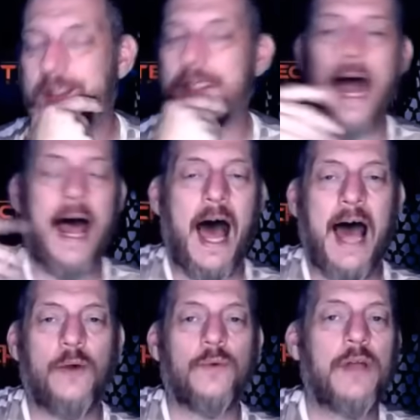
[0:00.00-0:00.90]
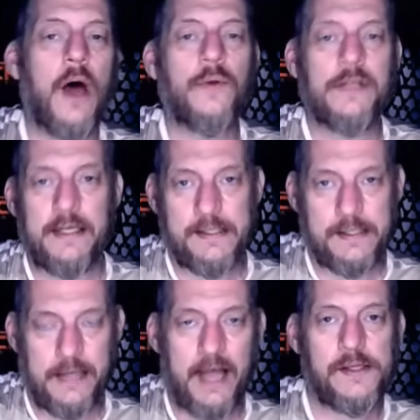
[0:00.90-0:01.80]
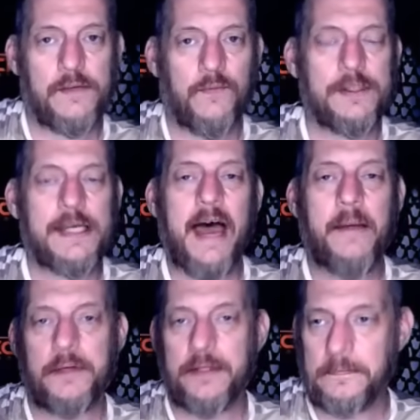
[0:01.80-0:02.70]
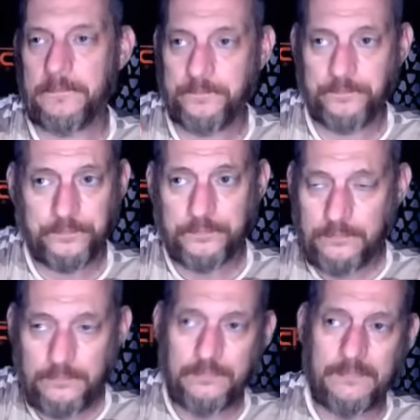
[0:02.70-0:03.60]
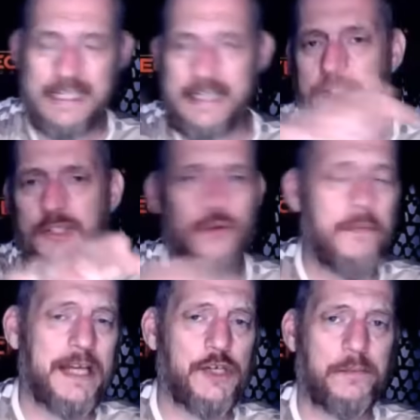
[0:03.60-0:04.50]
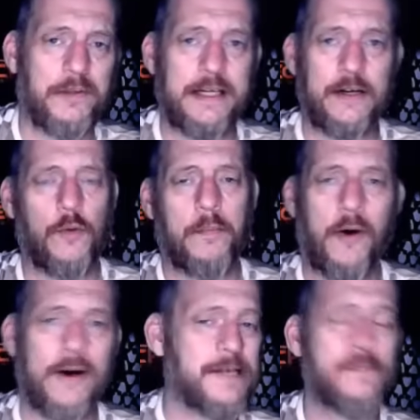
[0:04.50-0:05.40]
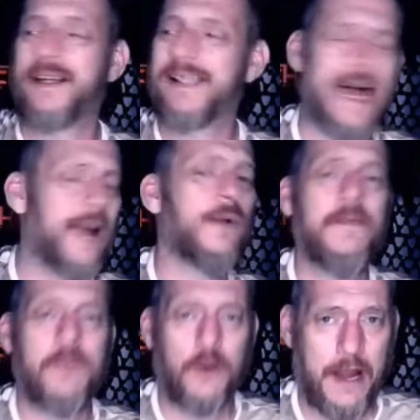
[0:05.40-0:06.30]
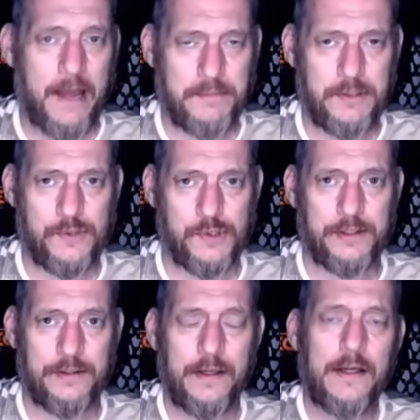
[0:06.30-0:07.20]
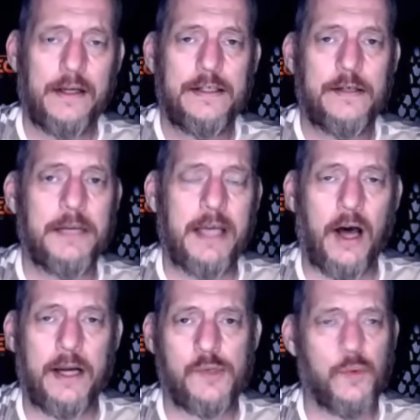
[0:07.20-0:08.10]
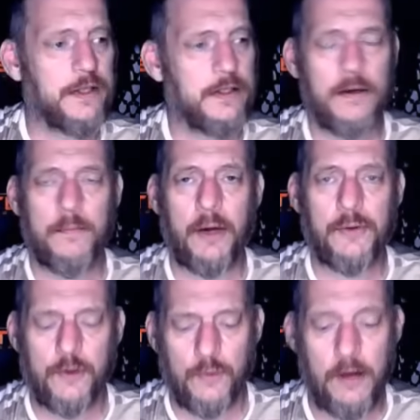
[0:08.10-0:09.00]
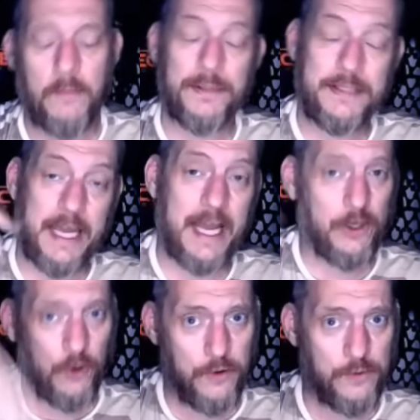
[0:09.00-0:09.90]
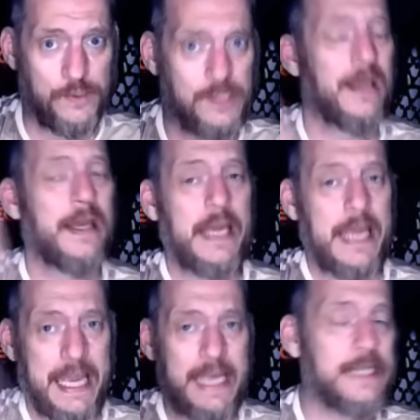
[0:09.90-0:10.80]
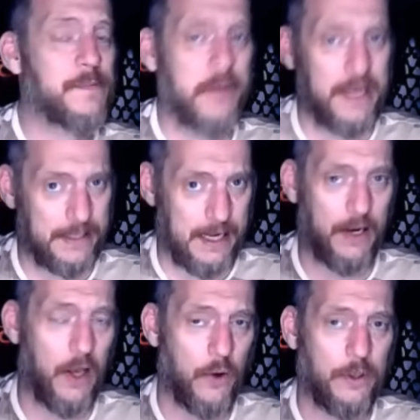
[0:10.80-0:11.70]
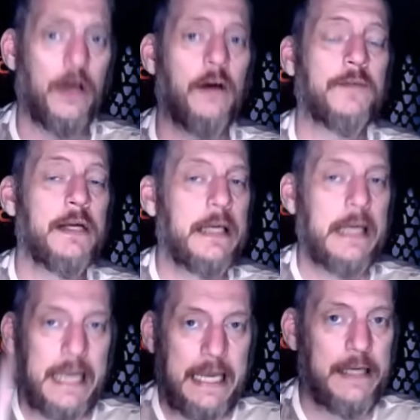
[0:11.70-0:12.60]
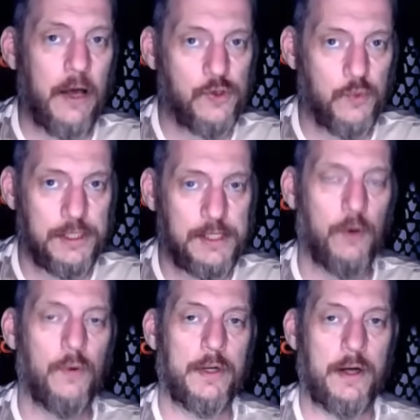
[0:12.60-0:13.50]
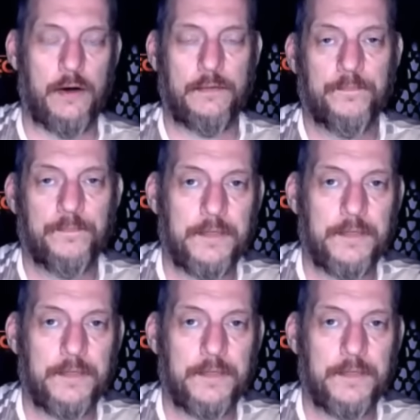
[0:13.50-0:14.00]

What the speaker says: See, I don't know the ins and outs of what's happening in the two major political parties because I don't give a crap usually. To be honest with you, they're both corrupt. But Ted Cruz, he's been there long enough. He knows what's going on.